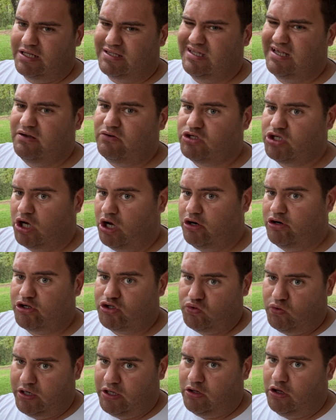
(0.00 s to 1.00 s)
I think it was
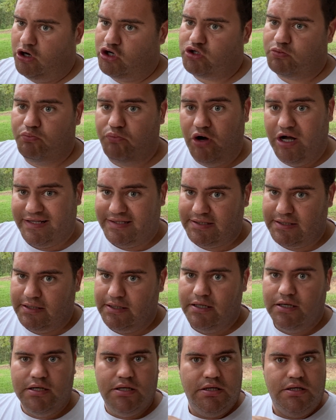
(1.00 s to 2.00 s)
$120, but
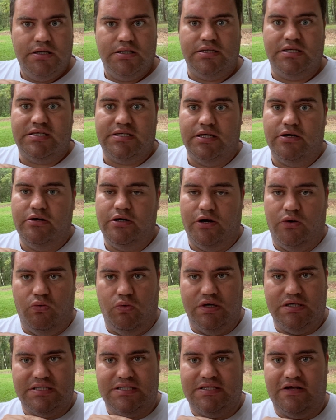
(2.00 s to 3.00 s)
this internet
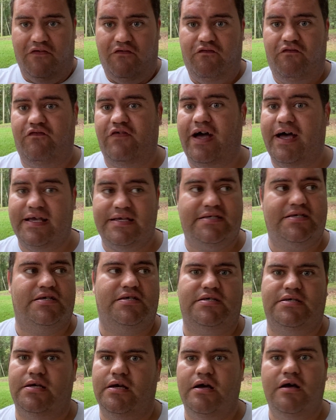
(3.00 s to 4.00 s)
was the
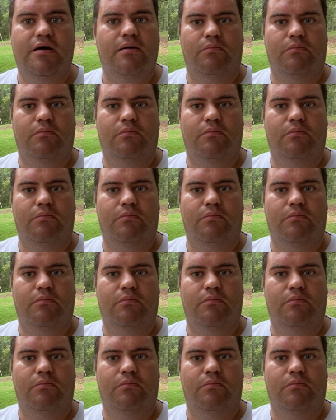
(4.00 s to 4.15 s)
fastest,